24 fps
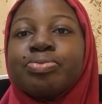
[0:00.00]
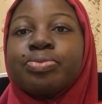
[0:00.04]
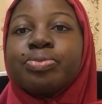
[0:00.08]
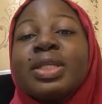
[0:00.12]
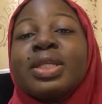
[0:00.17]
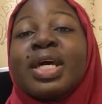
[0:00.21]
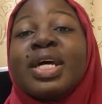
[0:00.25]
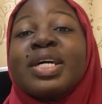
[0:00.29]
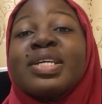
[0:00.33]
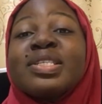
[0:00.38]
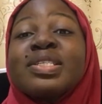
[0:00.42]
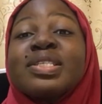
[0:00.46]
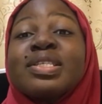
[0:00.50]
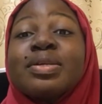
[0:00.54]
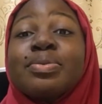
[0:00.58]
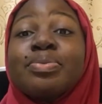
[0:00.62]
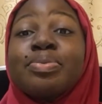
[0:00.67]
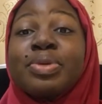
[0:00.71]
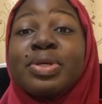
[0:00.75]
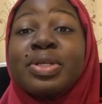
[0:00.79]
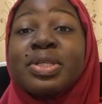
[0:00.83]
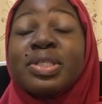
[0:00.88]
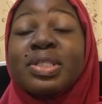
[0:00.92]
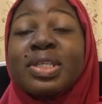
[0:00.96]
Next
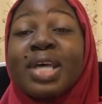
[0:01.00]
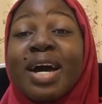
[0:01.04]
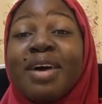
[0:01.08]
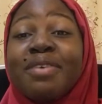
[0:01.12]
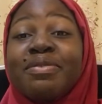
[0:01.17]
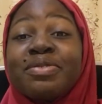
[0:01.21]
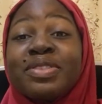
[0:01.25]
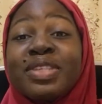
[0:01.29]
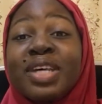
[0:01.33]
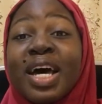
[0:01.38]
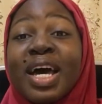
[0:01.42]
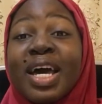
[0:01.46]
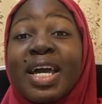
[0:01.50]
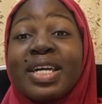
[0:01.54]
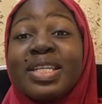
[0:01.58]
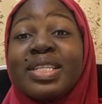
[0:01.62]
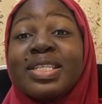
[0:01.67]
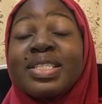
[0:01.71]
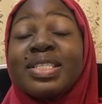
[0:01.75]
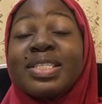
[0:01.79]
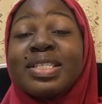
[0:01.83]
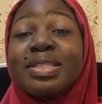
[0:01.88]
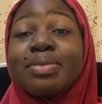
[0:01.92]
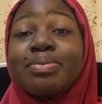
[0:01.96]
tip is after
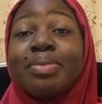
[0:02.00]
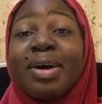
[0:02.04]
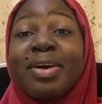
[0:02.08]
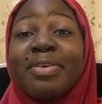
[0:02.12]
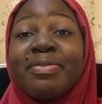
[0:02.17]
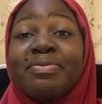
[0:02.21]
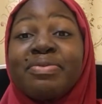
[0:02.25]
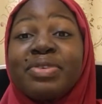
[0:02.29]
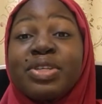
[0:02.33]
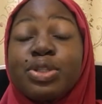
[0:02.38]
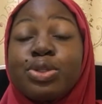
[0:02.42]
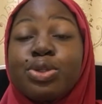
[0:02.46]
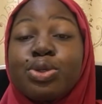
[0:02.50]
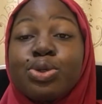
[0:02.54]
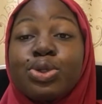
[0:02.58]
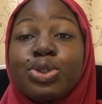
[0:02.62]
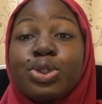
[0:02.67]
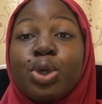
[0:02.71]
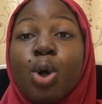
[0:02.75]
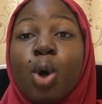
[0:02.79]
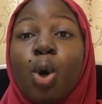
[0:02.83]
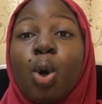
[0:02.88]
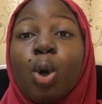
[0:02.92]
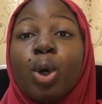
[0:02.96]
editing my
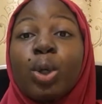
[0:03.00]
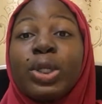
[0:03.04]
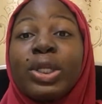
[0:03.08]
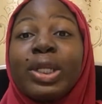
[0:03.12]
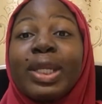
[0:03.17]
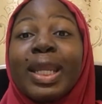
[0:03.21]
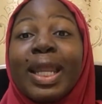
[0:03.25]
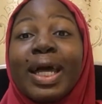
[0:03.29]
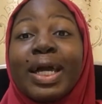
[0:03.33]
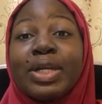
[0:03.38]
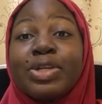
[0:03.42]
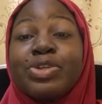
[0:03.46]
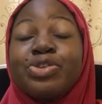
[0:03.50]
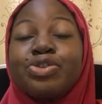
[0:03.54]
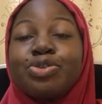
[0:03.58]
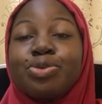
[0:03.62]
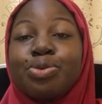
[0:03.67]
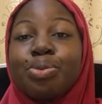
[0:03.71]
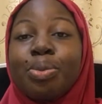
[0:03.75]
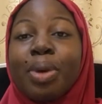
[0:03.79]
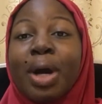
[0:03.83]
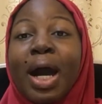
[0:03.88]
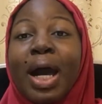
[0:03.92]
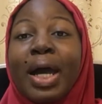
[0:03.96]
videos on Lightroom,